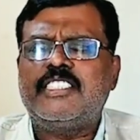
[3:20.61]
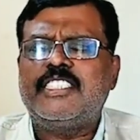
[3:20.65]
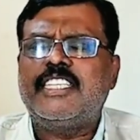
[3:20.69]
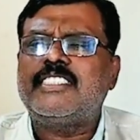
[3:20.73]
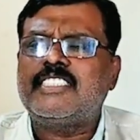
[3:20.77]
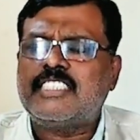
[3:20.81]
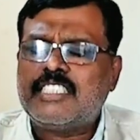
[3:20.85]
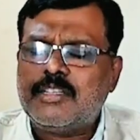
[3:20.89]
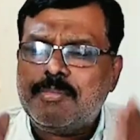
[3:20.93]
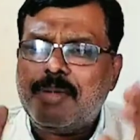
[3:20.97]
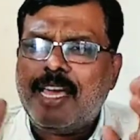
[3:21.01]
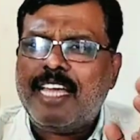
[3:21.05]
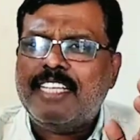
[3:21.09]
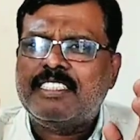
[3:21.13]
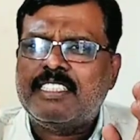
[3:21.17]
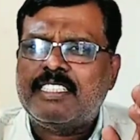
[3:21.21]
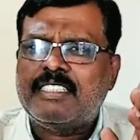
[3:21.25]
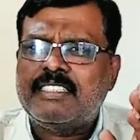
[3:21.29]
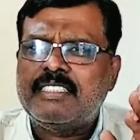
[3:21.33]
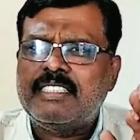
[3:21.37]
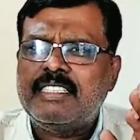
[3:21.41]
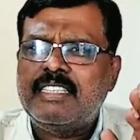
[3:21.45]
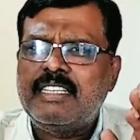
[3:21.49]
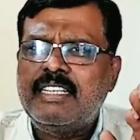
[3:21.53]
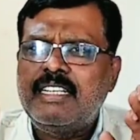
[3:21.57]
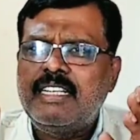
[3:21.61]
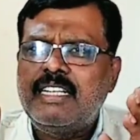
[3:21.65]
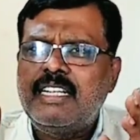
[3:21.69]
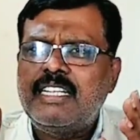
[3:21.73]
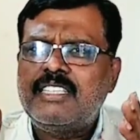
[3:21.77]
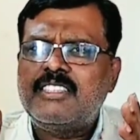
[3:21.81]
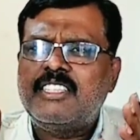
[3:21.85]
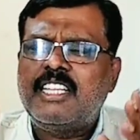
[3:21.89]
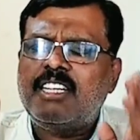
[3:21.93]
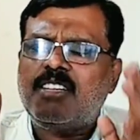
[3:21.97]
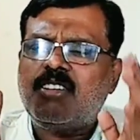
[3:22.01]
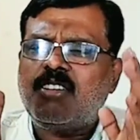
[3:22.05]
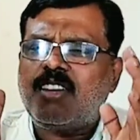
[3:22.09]
Just imagine
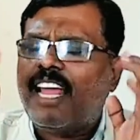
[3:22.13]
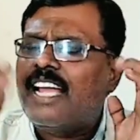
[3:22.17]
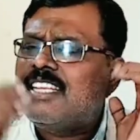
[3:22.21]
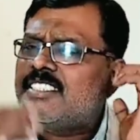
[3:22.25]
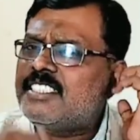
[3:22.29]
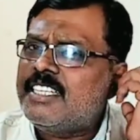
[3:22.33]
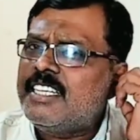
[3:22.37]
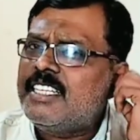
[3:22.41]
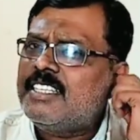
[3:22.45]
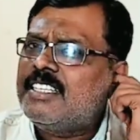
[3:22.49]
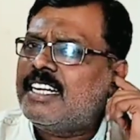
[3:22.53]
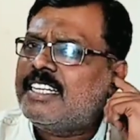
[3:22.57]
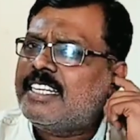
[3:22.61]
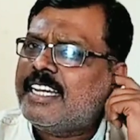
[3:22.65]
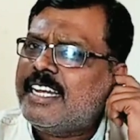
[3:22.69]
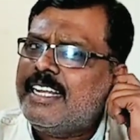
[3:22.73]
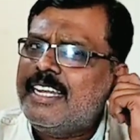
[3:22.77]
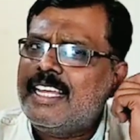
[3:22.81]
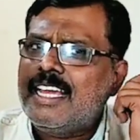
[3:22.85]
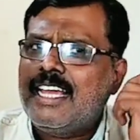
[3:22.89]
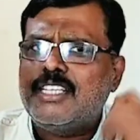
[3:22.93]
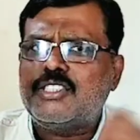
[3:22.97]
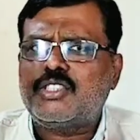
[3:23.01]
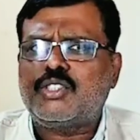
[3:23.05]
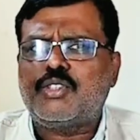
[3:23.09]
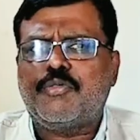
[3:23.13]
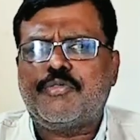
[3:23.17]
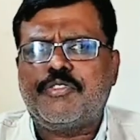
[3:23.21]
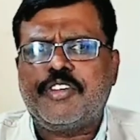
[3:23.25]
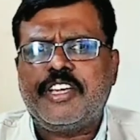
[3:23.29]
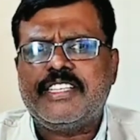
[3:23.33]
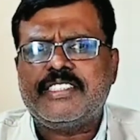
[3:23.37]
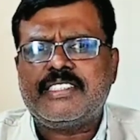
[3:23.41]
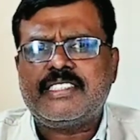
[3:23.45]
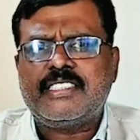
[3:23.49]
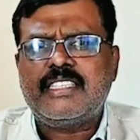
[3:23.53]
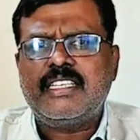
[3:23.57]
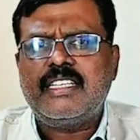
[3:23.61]
the tragedy that India has to
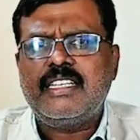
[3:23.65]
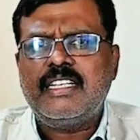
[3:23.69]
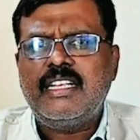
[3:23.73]
face.